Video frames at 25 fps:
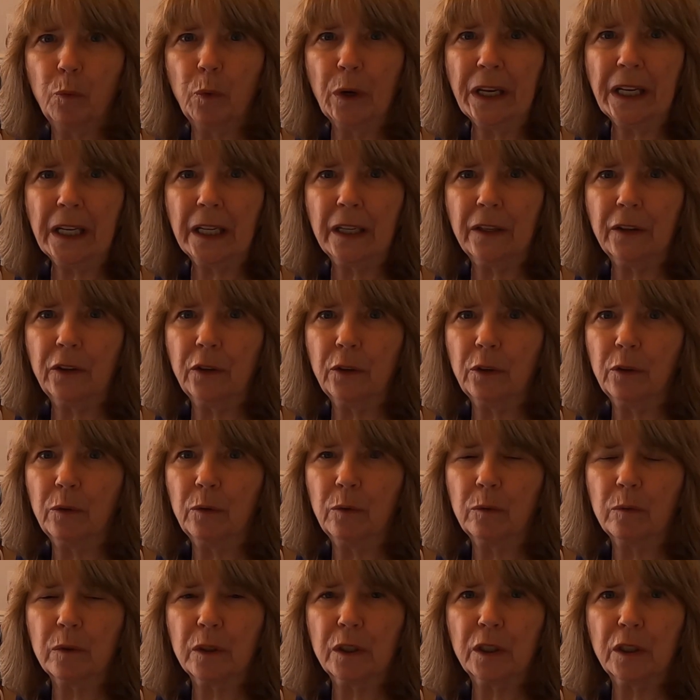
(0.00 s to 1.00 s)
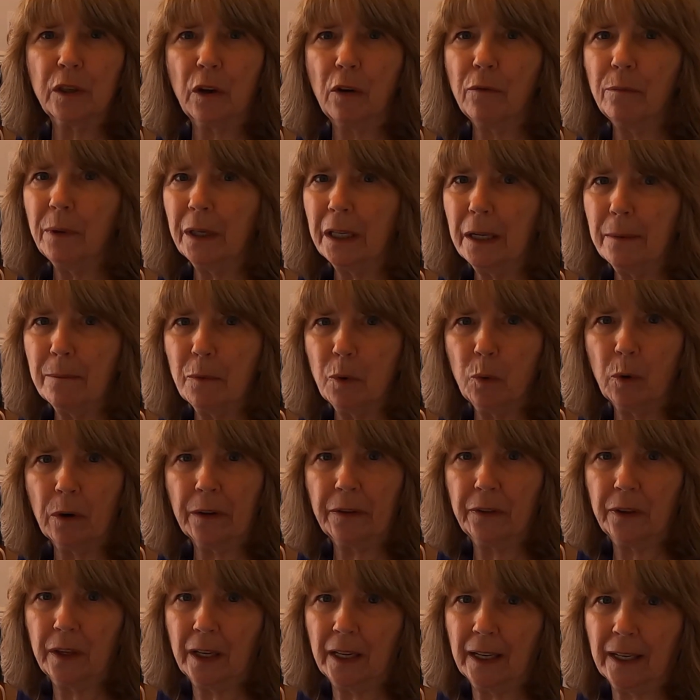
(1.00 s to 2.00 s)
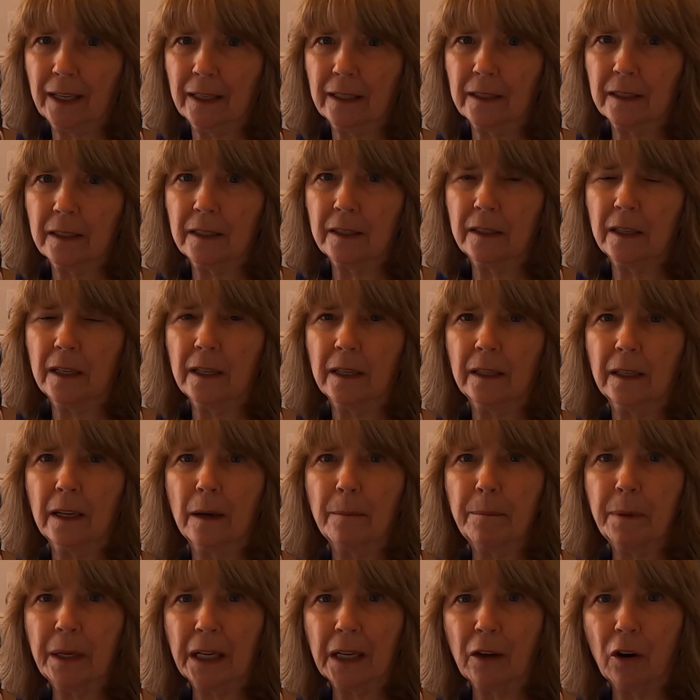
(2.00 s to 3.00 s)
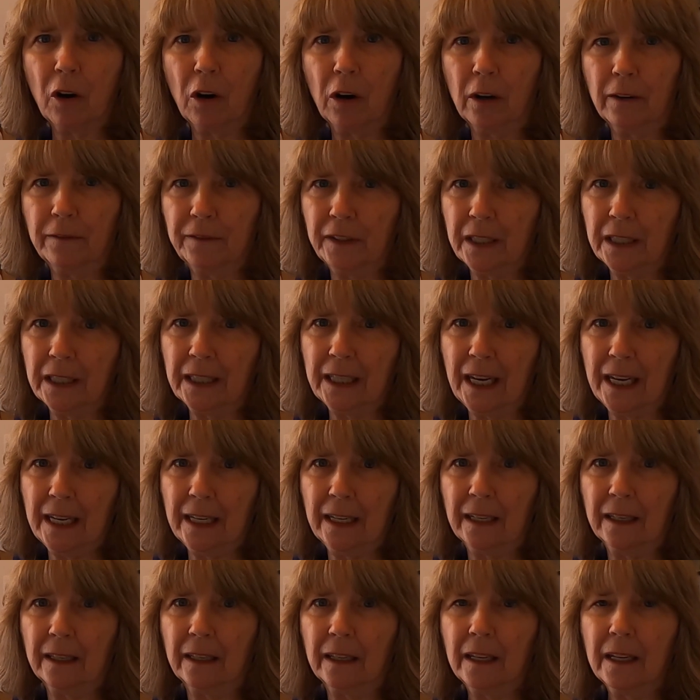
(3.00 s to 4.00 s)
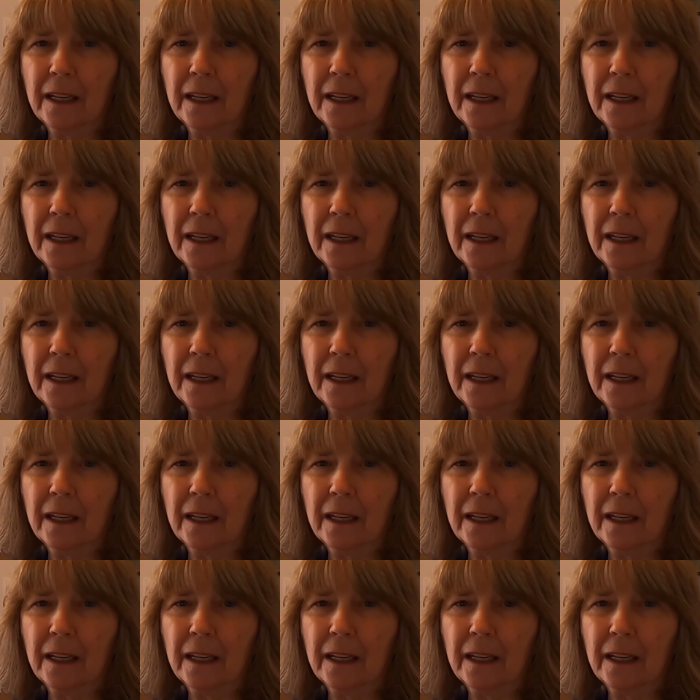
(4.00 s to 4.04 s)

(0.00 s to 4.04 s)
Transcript: we can do so many more things than a big RV can.